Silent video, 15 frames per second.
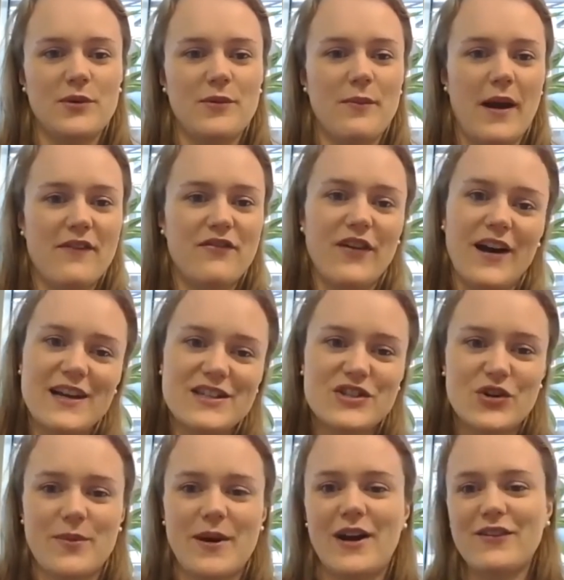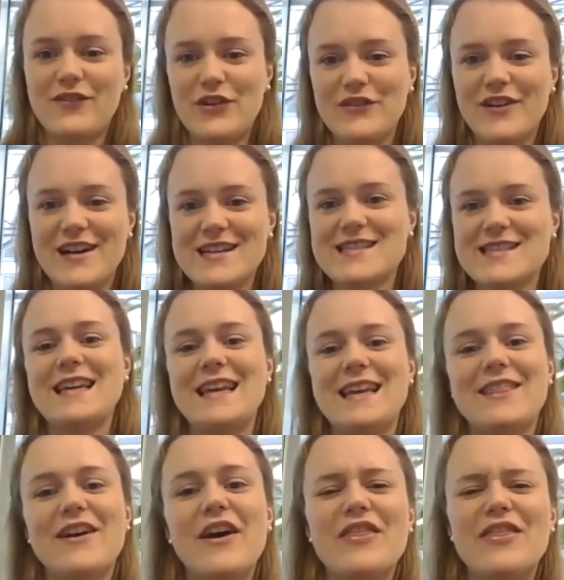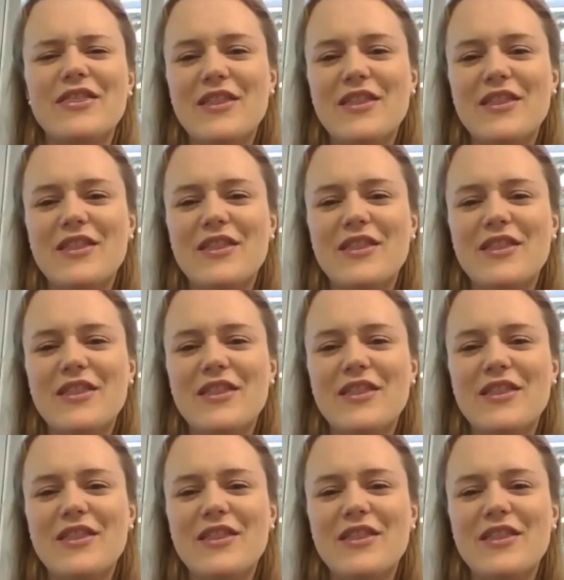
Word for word: you know, my first job out of university, the,